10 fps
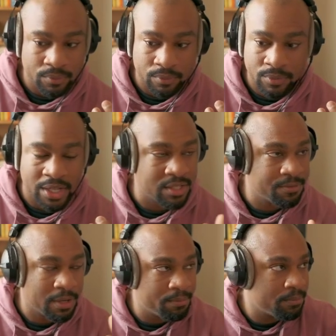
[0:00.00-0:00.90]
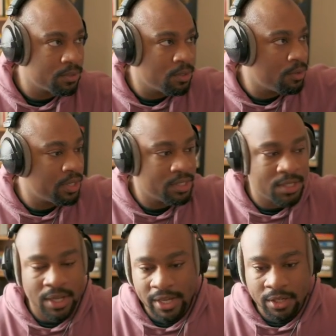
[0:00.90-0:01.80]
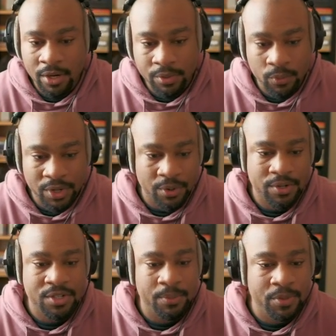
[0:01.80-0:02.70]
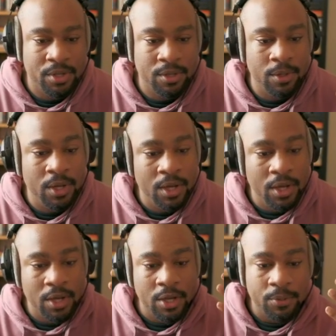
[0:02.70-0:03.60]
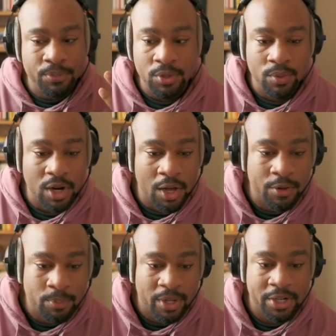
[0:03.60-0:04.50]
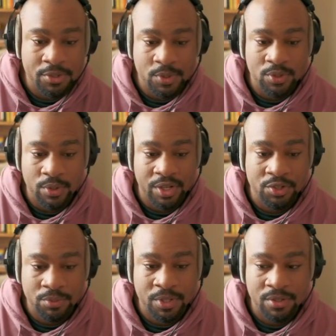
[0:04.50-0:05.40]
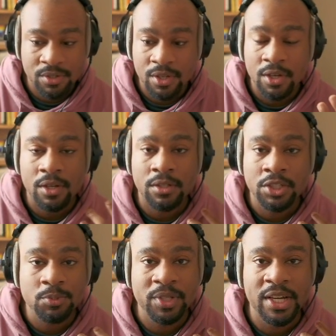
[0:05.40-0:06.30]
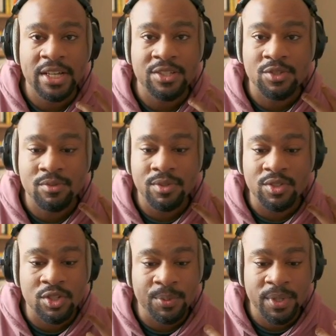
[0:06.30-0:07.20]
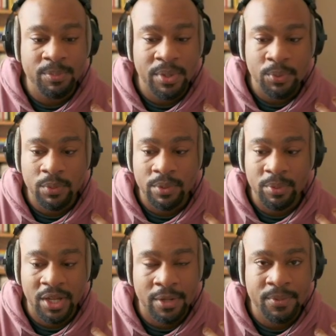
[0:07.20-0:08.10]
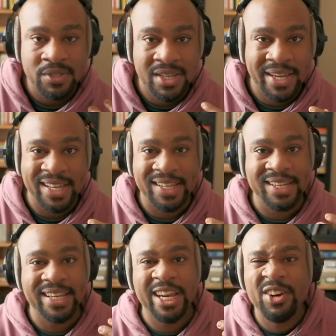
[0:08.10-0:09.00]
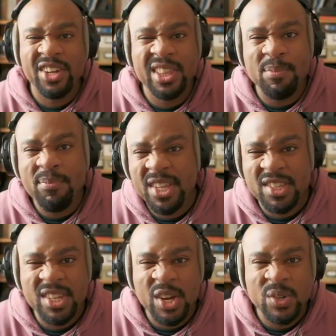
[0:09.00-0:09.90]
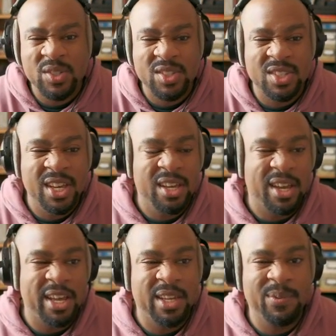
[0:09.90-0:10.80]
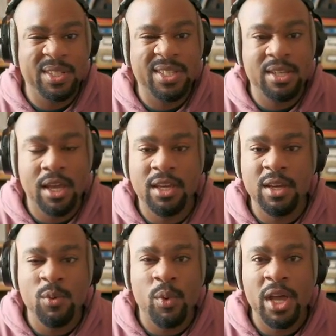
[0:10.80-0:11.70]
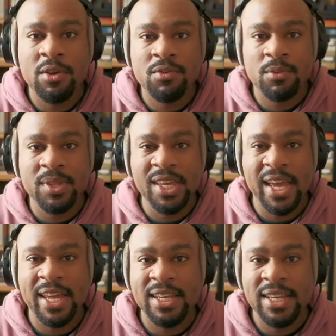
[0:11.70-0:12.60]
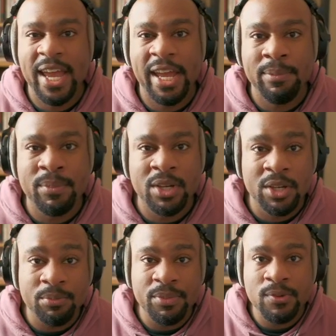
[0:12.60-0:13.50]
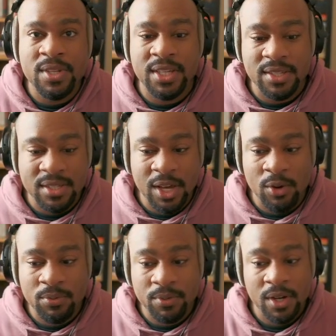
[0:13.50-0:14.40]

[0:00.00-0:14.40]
that's if I'm going into like another window or something. Mute other players' musical instruments, just because so many people were playing music and then hearing the missed notes, and it was taking away from the in-game music itself.